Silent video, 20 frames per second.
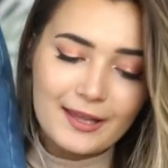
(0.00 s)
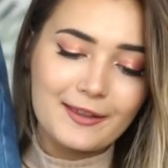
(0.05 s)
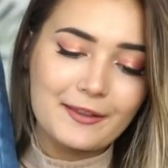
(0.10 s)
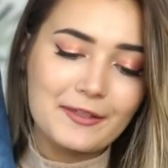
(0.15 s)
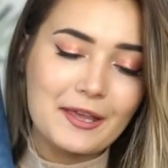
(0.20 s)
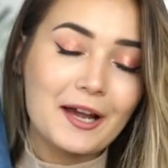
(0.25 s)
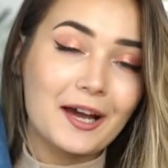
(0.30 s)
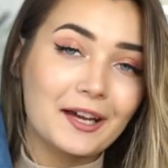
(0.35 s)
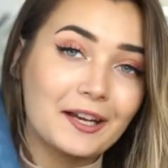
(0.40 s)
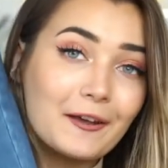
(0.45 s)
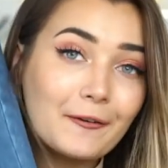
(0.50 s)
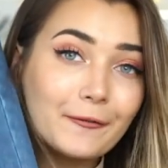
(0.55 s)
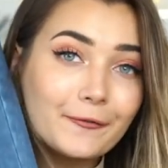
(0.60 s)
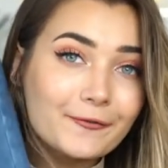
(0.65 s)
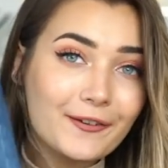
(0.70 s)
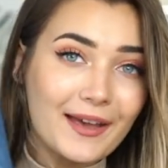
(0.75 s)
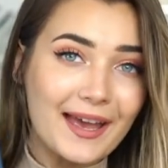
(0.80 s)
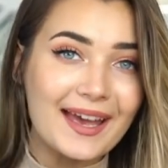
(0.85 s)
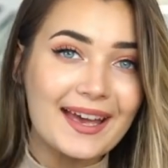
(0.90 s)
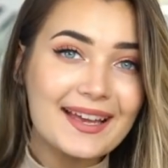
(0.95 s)
that they're gonna
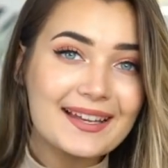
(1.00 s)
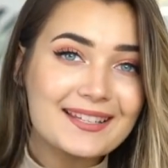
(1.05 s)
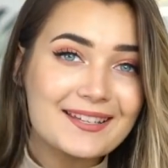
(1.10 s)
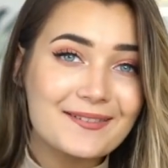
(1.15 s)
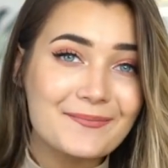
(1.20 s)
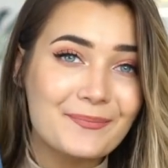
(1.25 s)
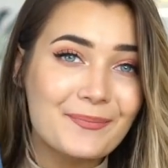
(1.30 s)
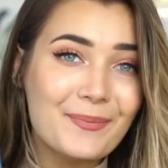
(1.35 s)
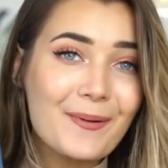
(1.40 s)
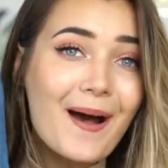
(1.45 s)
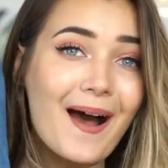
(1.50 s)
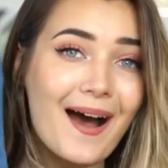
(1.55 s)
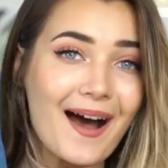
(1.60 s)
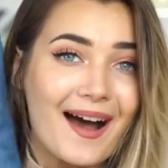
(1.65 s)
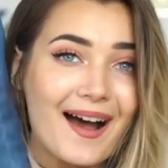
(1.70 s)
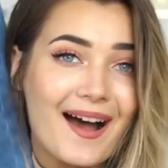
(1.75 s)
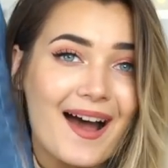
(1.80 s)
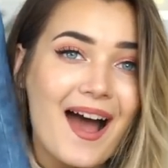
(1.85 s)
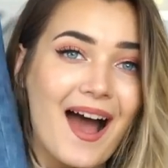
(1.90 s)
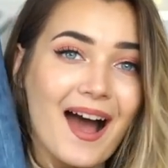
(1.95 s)
fit
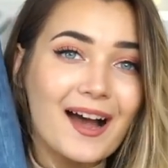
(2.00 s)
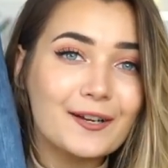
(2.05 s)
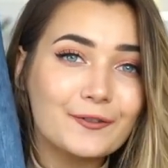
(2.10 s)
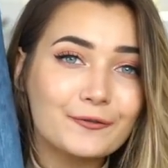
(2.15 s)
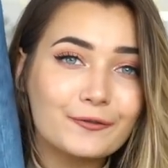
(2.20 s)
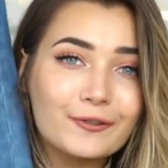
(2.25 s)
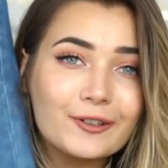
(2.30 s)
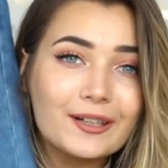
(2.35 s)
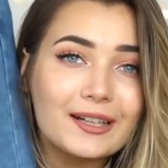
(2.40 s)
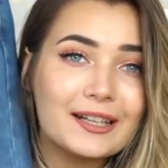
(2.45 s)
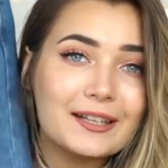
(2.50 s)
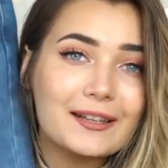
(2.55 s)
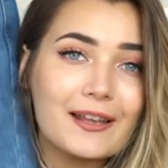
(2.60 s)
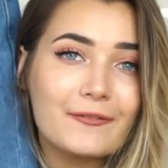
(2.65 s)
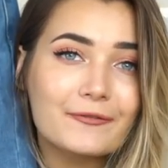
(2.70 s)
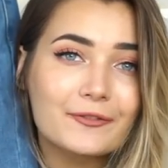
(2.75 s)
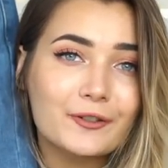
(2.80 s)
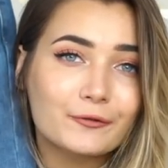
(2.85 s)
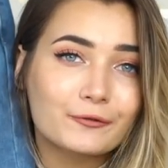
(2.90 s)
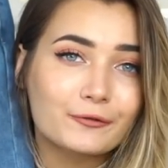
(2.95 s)
but I really
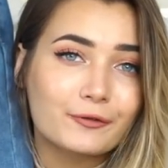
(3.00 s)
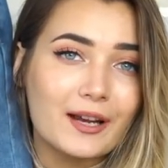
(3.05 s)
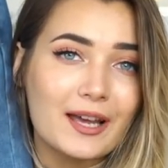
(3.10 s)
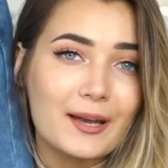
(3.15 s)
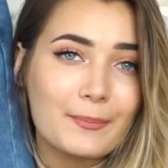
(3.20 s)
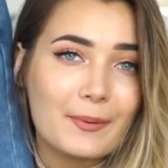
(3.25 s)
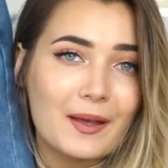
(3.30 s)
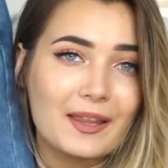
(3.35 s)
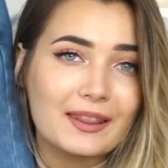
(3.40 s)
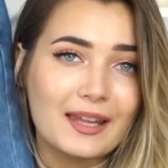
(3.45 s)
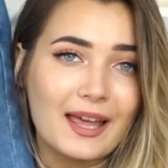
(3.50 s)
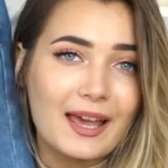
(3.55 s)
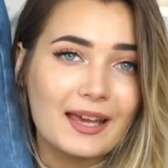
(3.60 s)
love the rip and